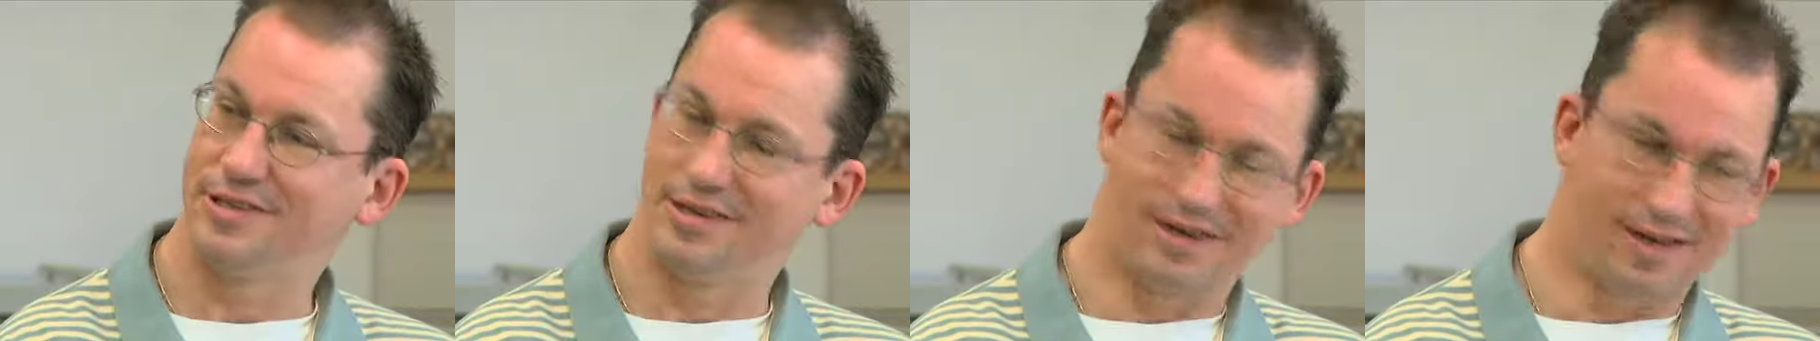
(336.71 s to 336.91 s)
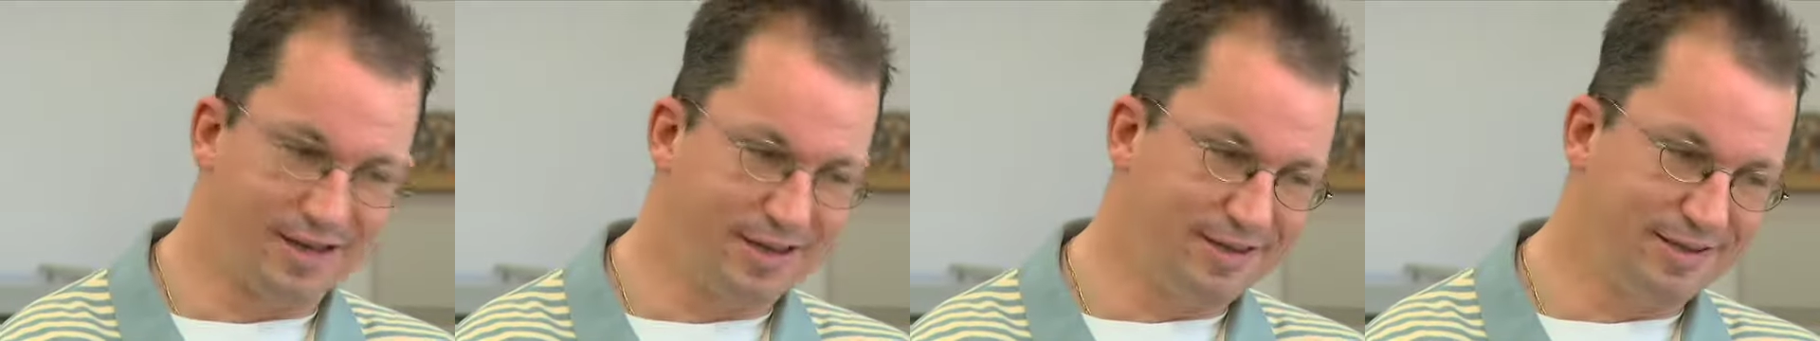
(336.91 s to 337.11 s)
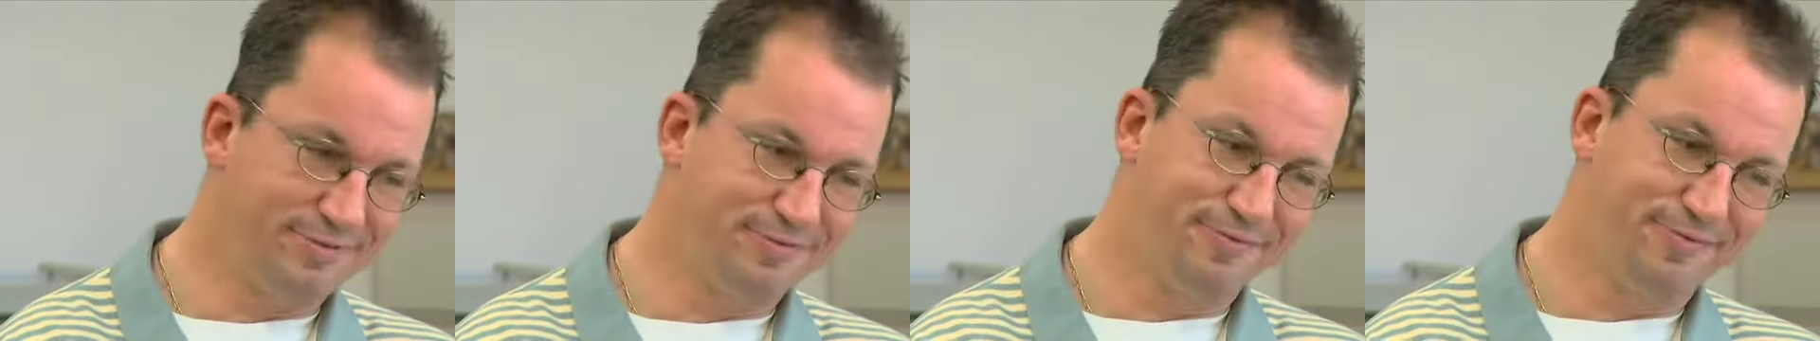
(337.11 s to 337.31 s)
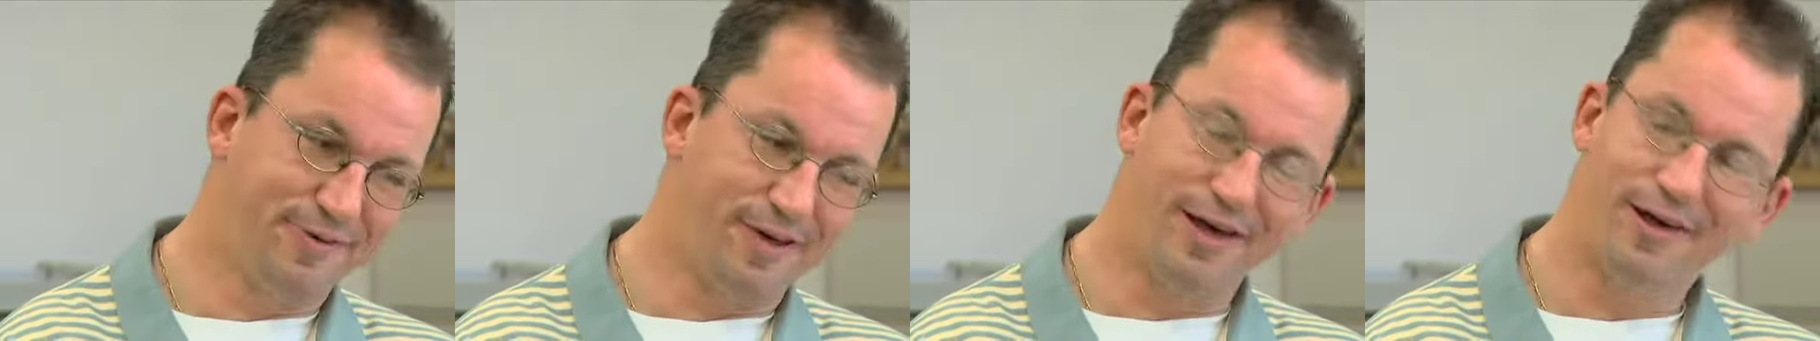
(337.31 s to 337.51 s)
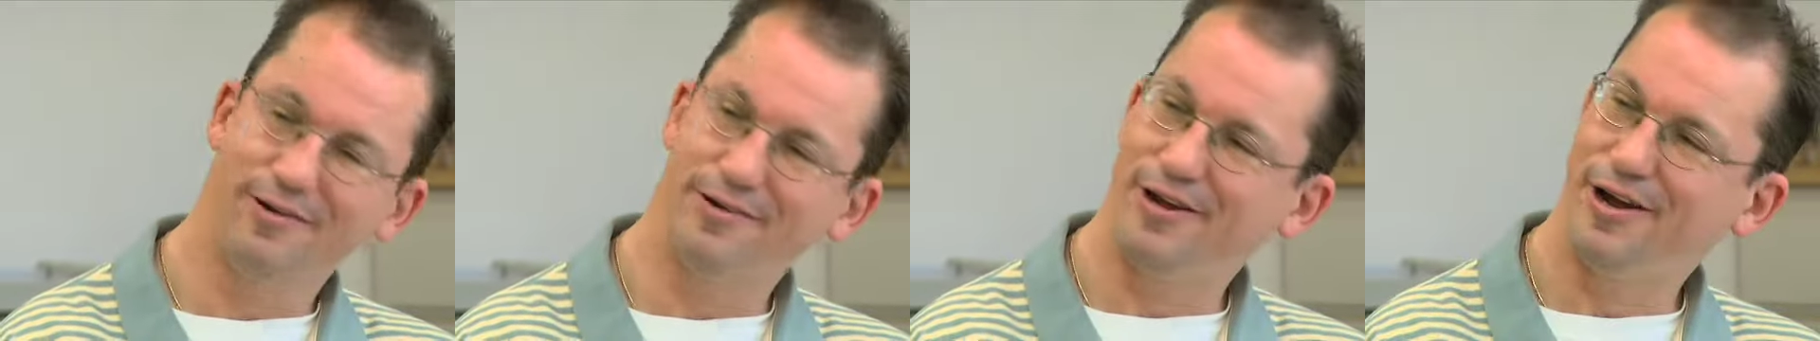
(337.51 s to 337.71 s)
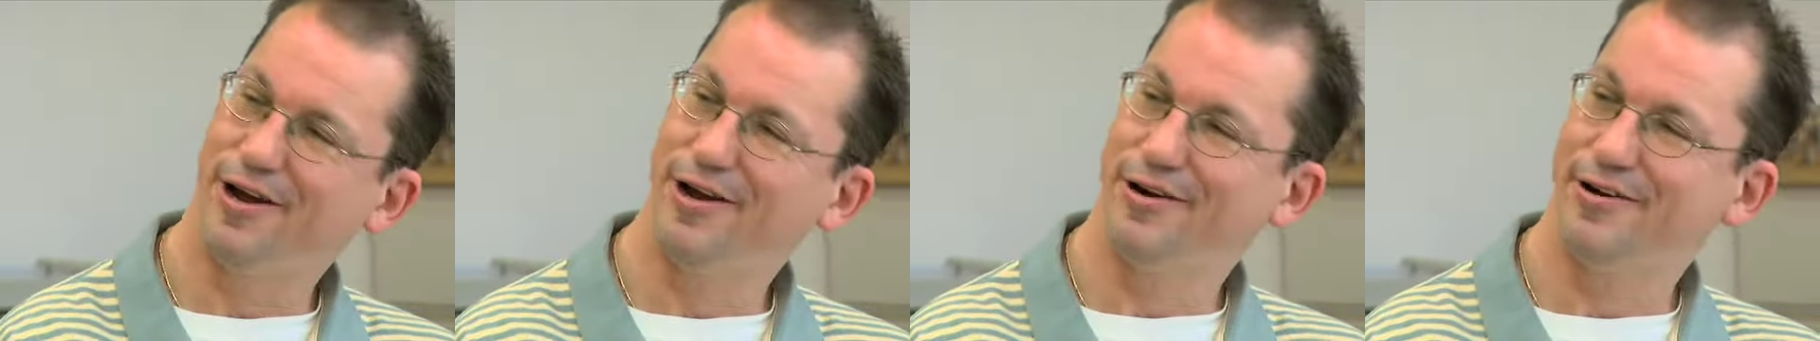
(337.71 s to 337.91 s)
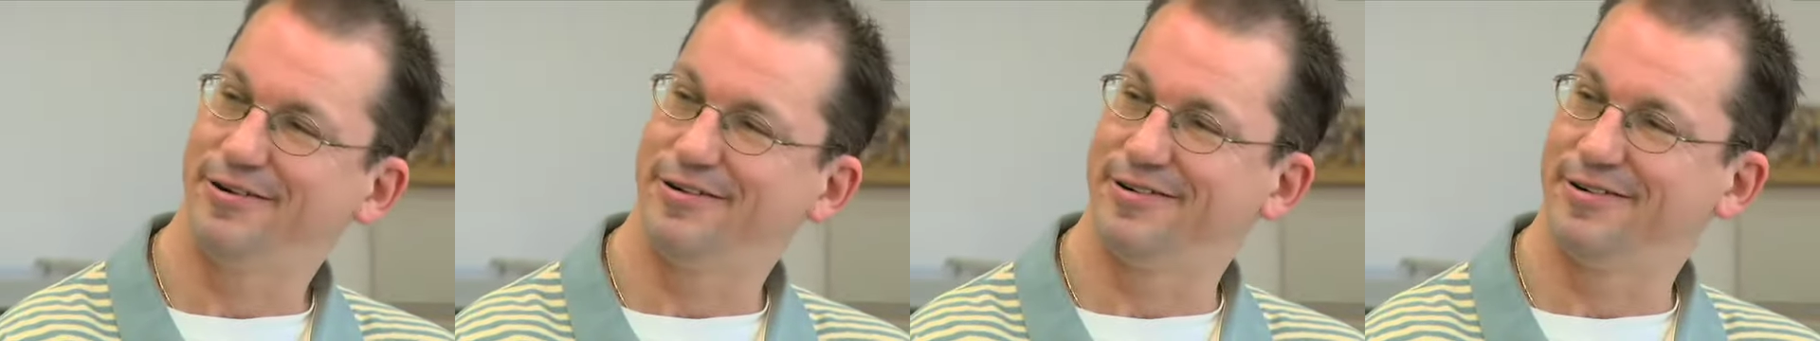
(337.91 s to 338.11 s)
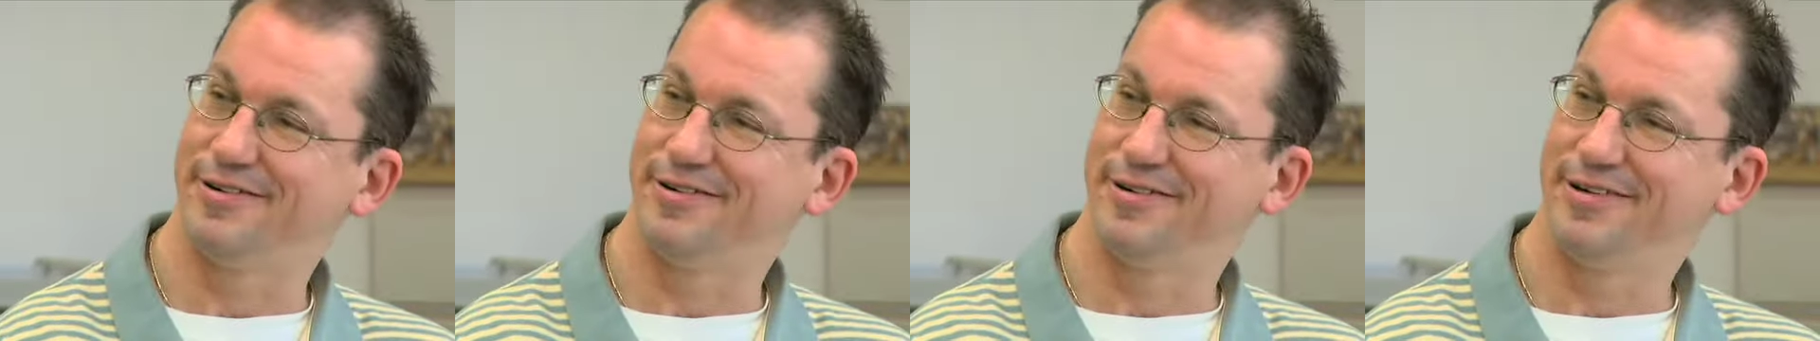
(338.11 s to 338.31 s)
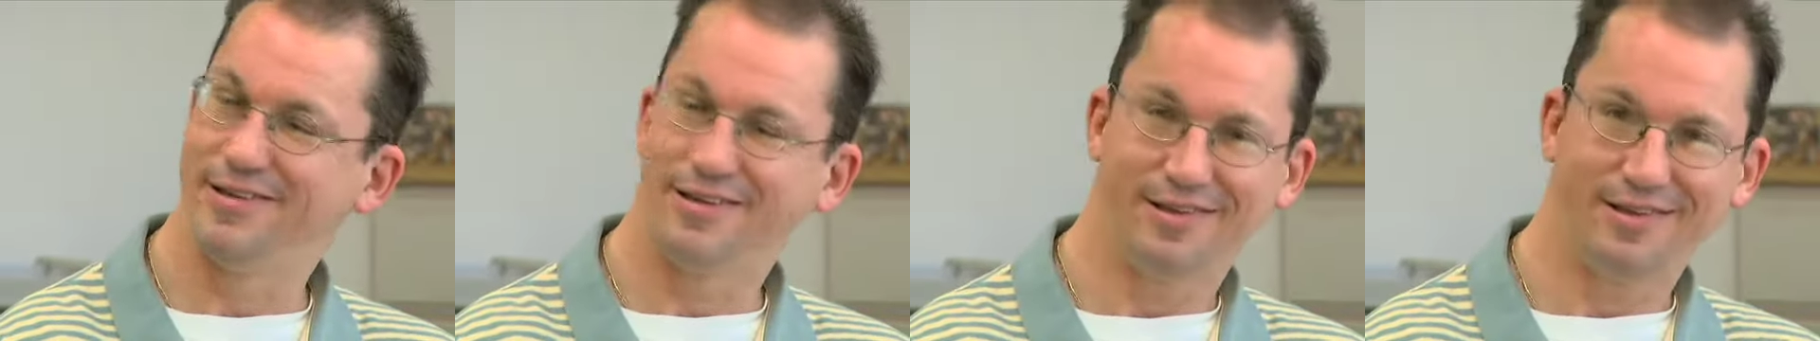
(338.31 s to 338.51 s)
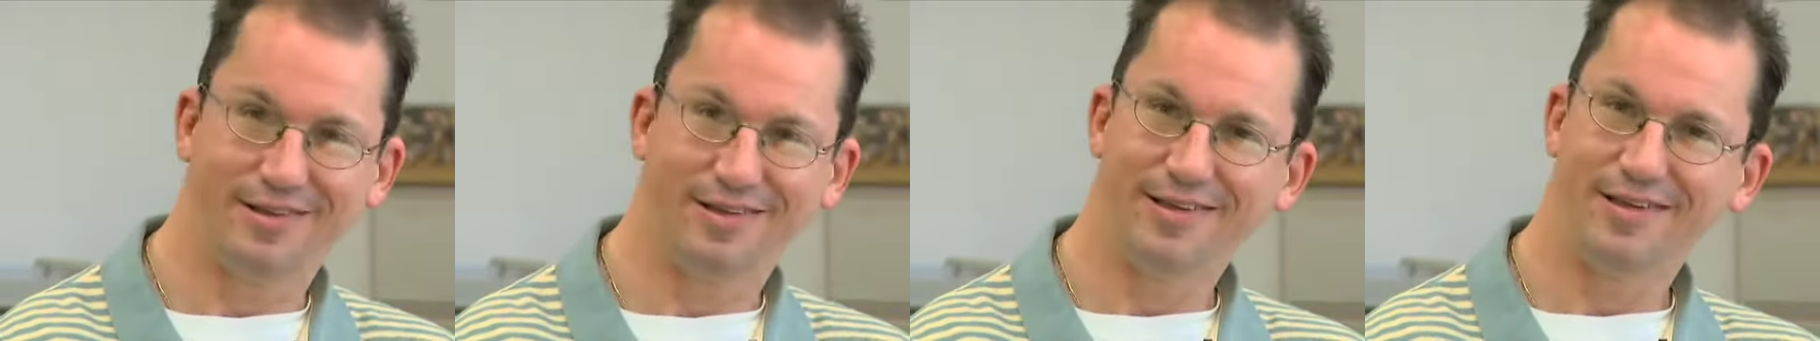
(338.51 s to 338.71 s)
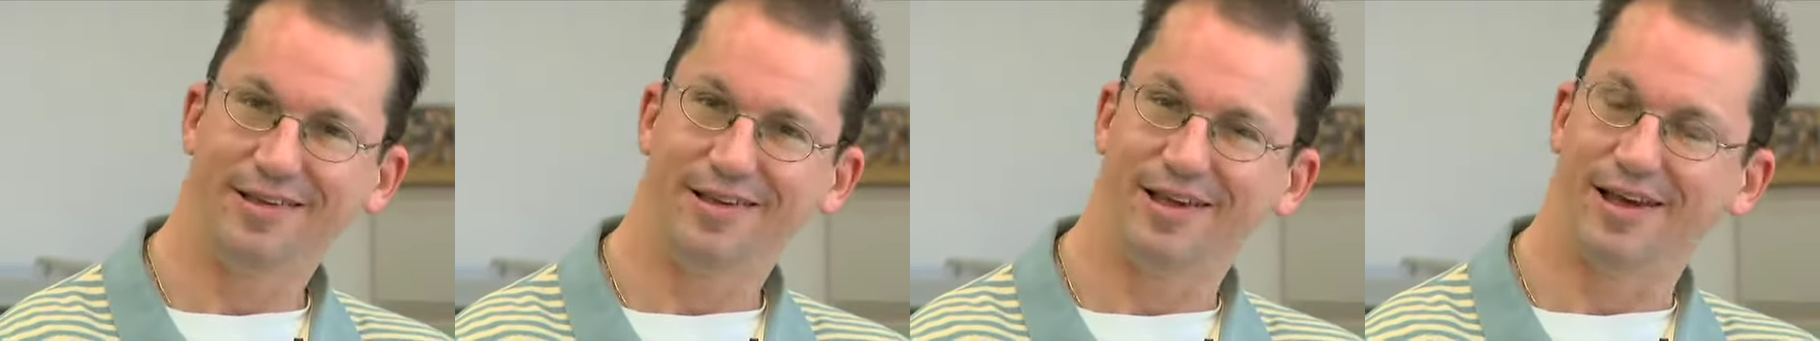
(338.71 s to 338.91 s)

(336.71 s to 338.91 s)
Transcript: Yes. And I found art, and mm-hmm.